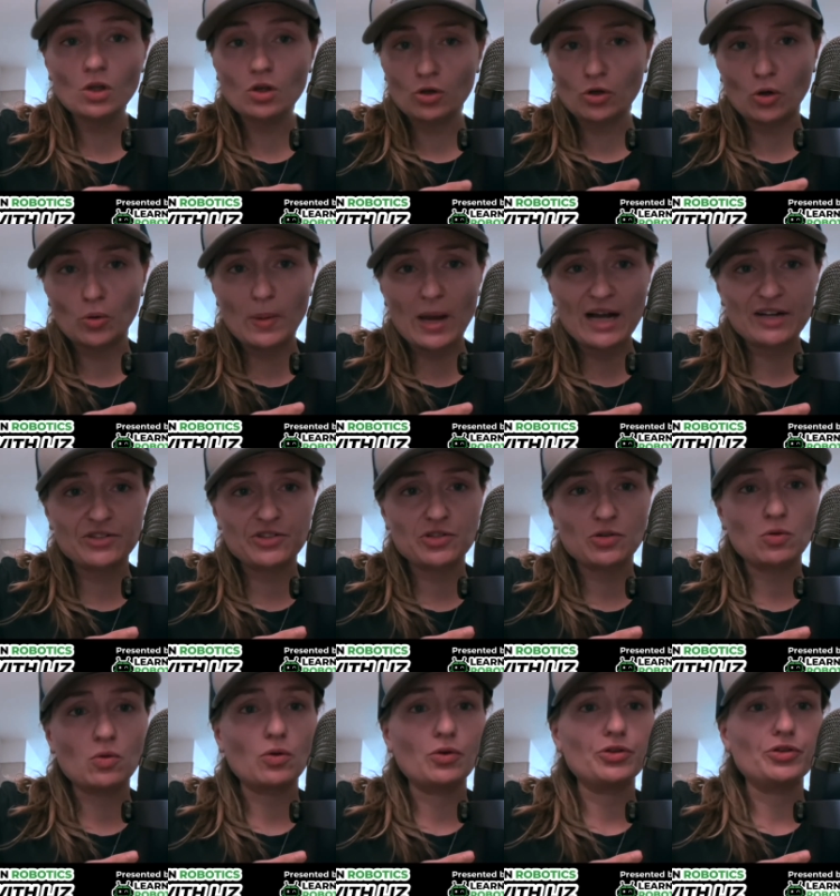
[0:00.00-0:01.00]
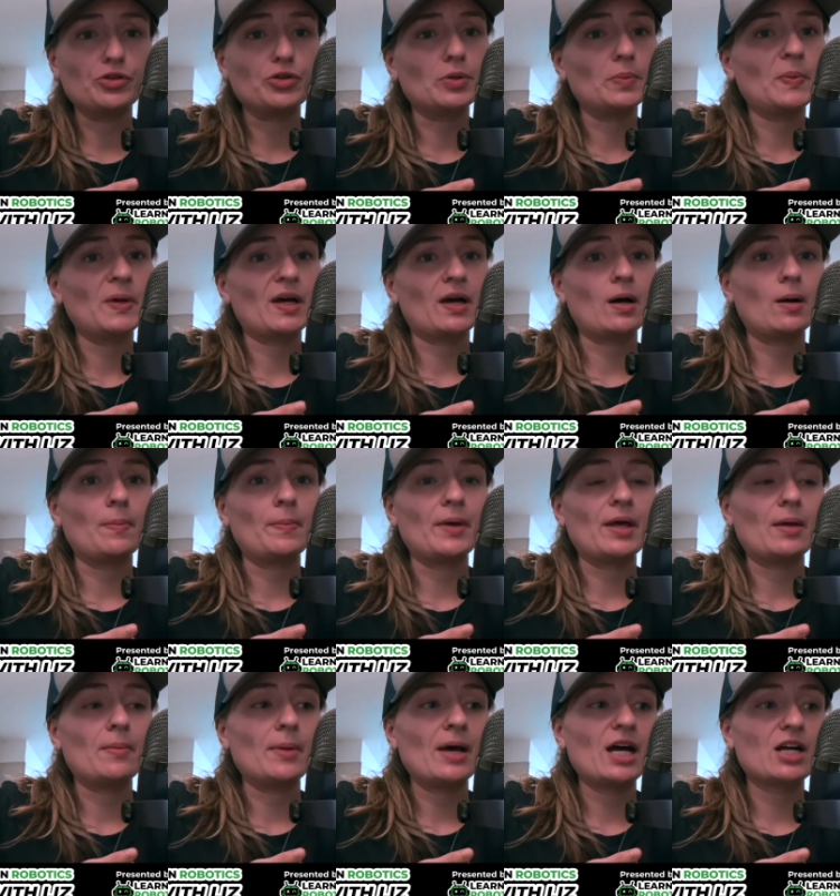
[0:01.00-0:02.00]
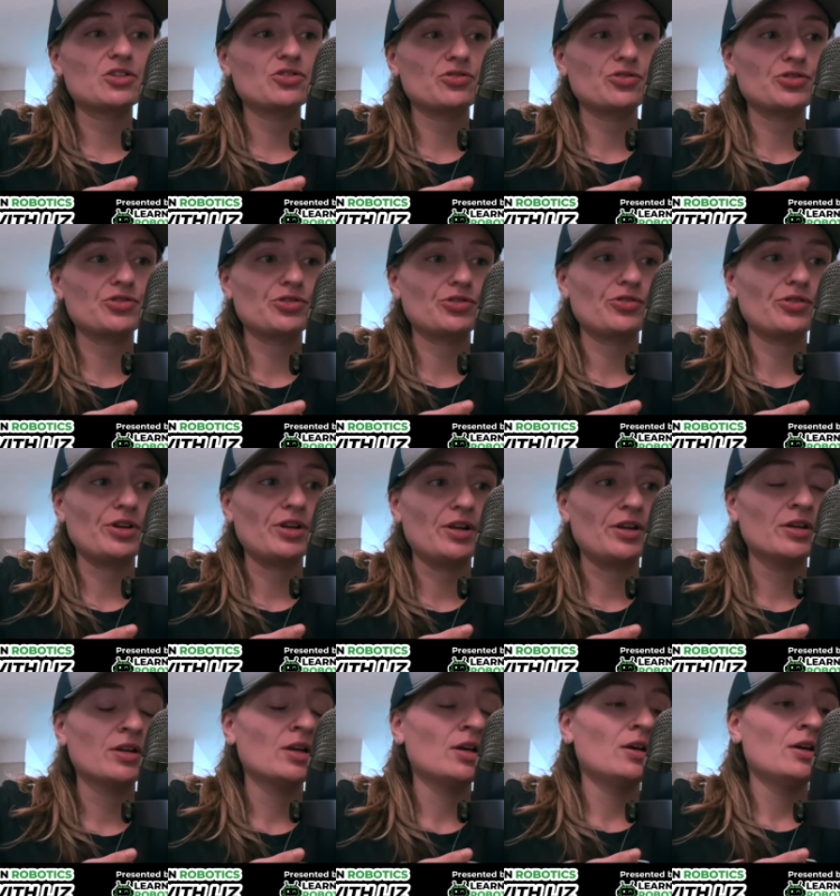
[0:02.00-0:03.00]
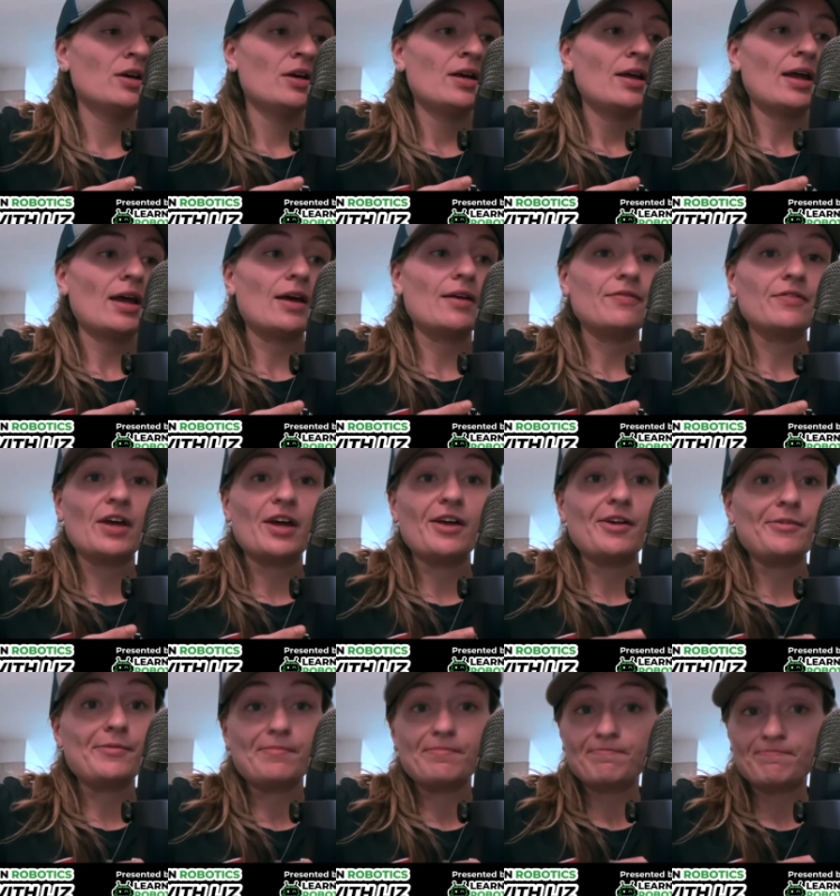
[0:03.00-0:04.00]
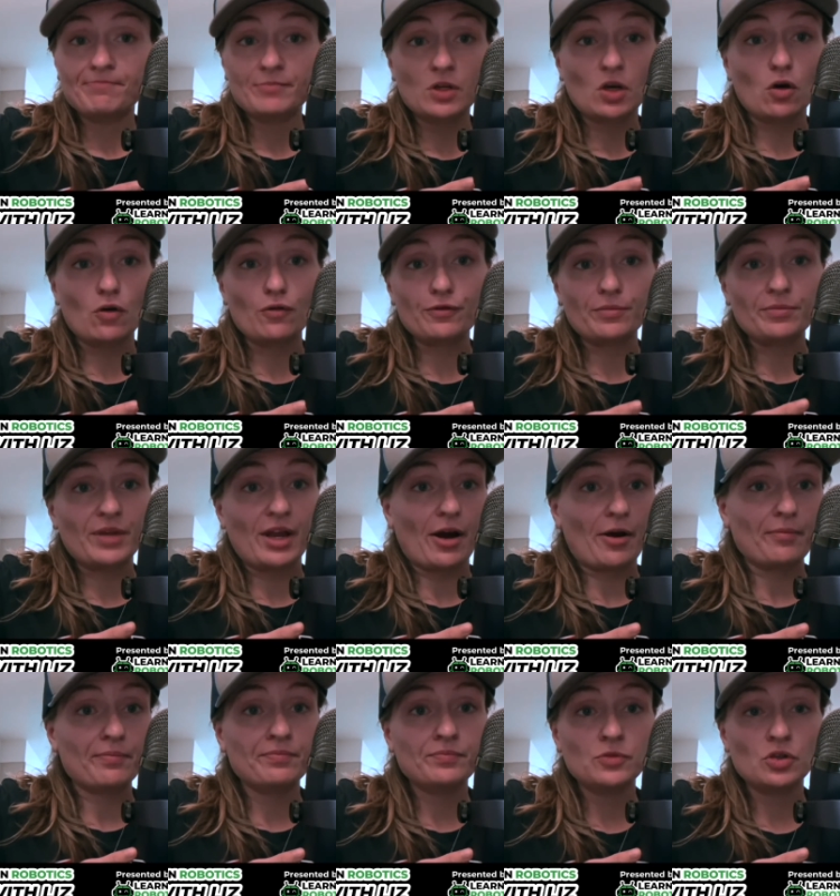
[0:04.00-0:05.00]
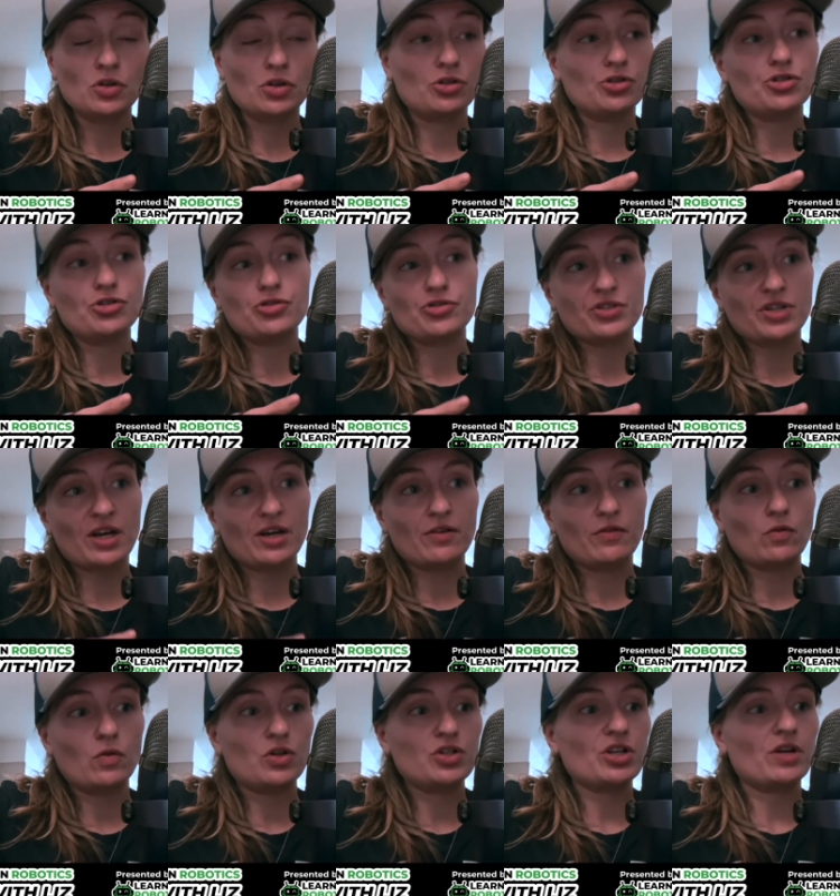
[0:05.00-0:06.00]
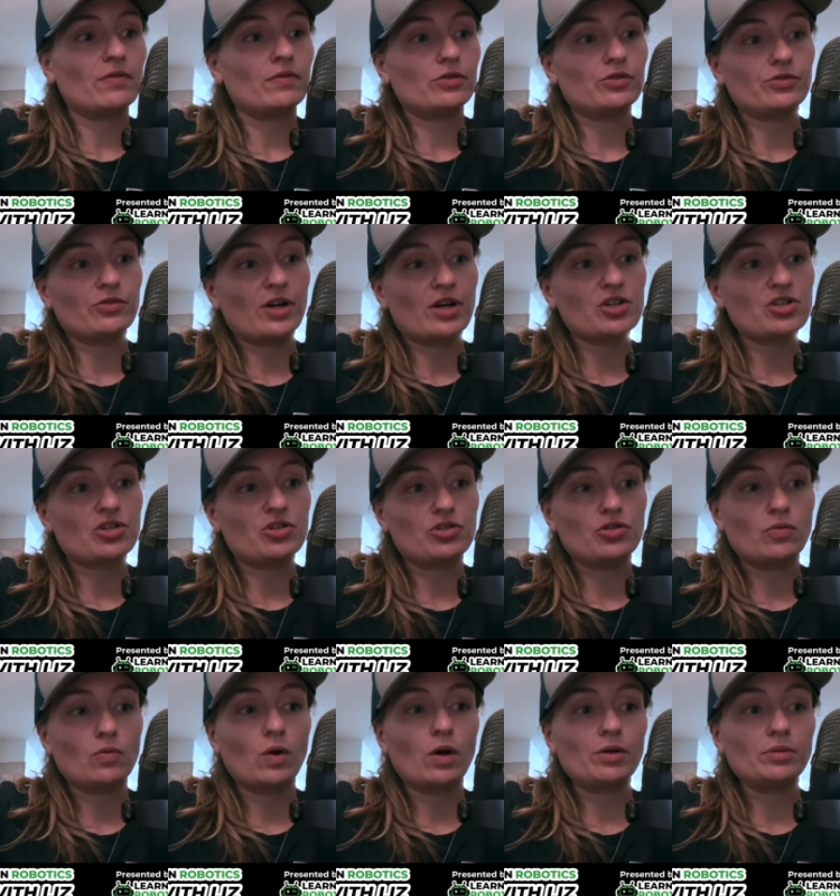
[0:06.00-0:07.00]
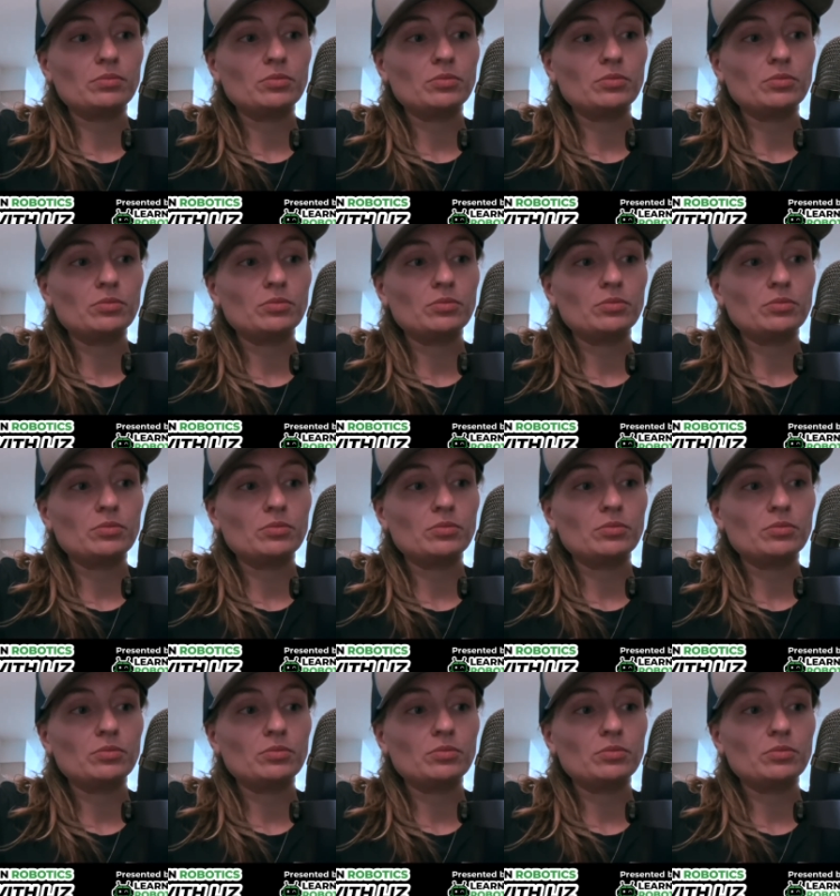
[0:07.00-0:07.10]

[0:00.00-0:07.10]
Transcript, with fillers: go back to school, you could pick up a bachelor's degree and then go from there. You can choose kind of whichever direction you want to